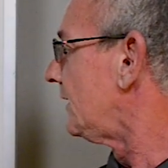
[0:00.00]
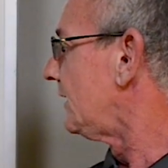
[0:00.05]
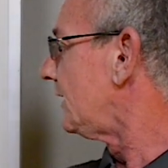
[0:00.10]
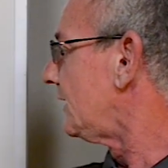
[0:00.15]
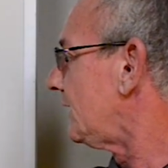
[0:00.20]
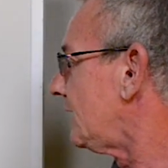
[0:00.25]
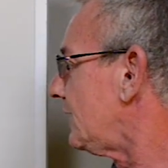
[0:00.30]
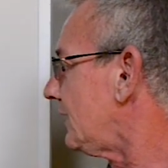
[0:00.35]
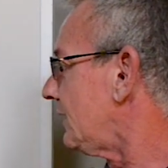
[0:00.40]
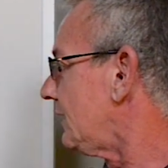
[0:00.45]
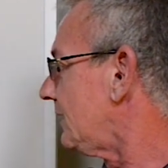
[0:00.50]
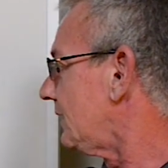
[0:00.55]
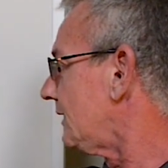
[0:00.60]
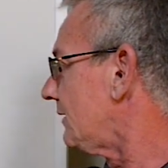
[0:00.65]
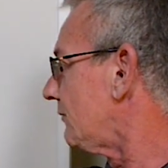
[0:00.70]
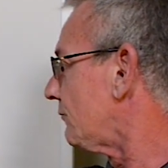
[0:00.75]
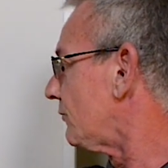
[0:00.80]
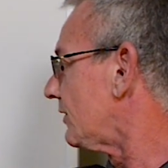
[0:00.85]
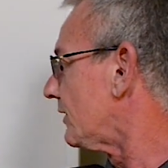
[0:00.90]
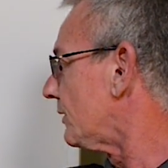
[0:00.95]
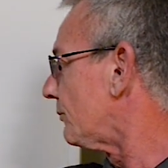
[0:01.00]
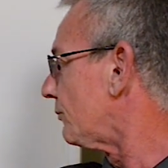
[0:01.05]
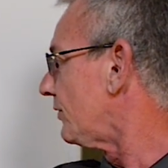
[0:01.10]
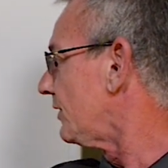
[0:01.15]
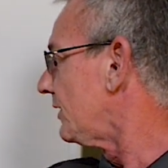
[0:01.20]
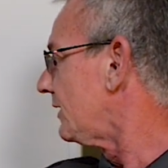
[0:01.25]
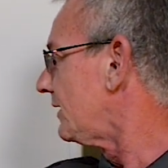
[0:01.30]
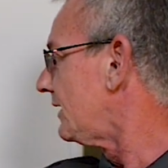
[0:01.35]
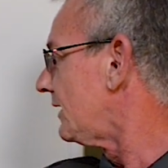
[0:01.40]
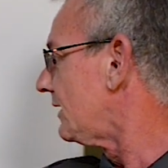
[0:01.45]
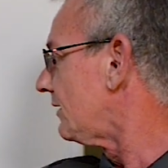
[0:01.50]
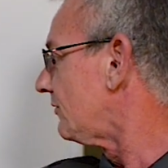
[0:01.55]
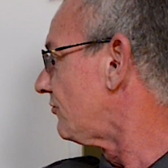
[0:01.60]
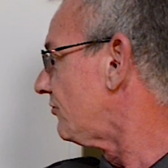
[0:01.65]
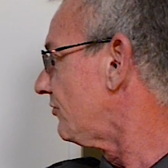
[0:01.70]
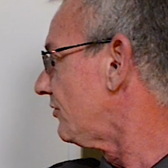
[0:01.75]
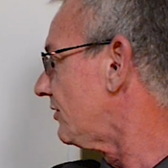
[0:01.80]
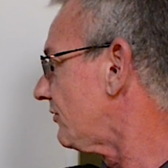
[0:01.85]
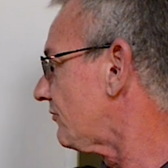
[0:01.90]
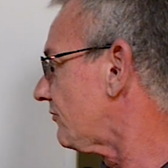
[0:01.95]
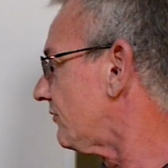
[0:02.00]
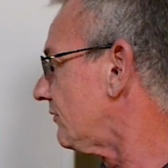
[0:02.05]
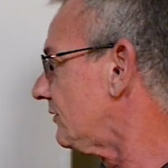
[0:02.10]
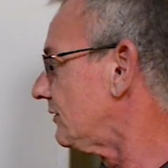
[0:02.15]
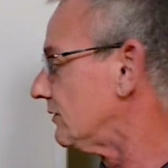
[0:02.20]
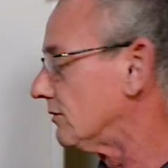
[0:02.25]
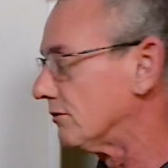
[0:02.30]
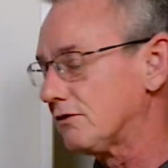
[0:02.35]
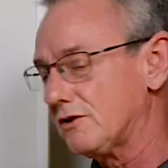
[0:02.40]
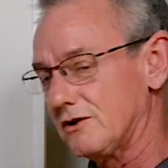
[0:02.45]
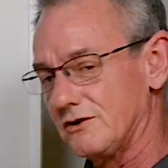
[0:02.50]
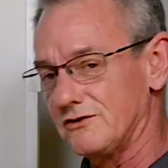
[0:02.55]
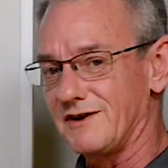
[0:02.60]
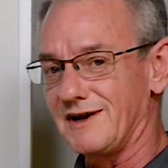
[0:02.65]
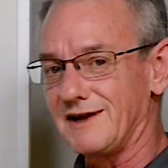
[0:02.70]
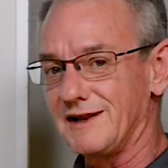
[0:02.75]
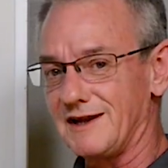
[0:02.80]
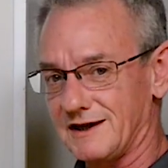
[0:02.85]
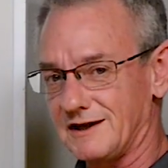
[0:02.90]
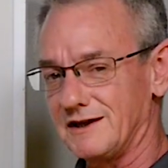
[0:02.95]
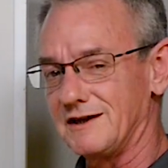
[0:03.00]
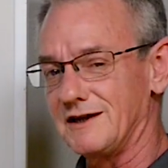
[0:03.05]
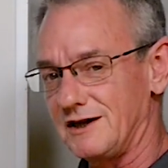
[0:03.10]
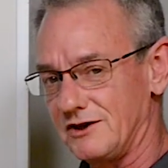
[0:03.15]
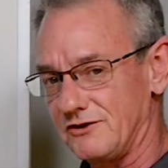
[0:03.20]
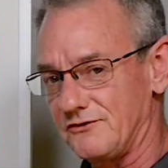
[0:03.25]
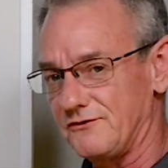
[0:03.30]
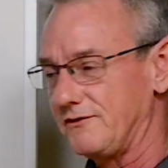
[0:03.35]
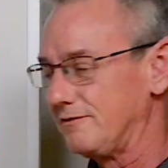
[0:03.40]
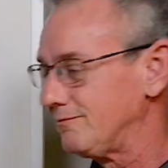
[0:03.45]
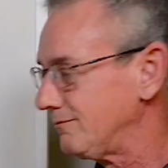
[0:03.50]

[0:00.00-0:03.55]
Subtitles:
and we're going to bring it down just a little because I like a nice